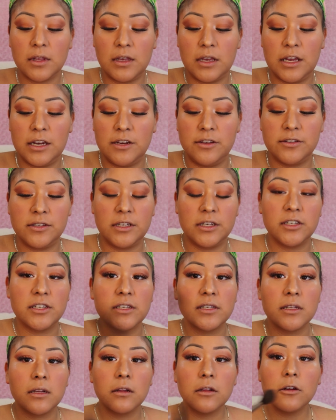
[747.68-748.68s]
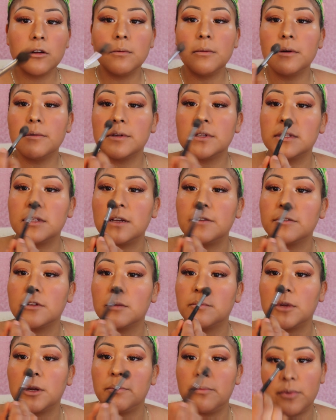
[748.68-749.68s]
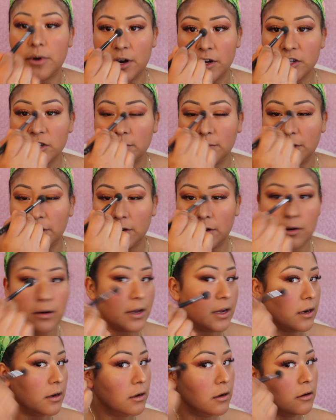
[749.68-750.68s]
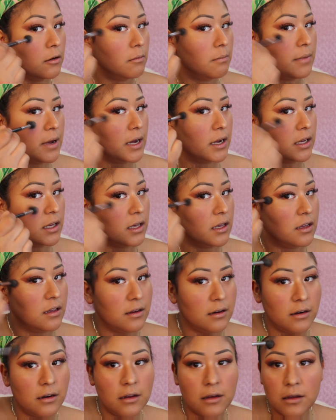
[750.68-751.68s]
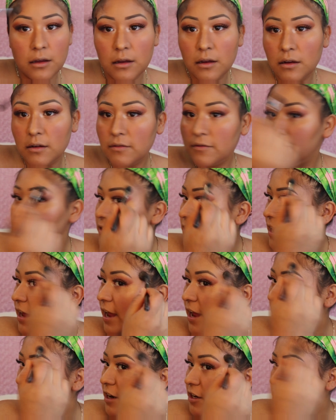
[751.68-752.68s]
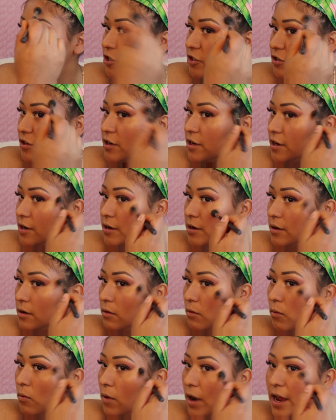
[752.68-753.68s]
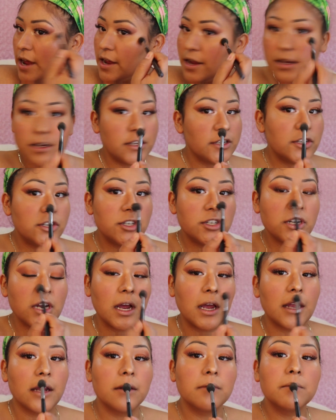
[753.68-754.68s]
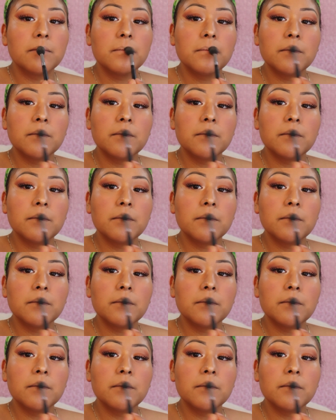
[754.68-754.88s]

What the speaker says: And using just a little bit what's left on my brush, I'm going to go ahead and go back in for that extra wet shine.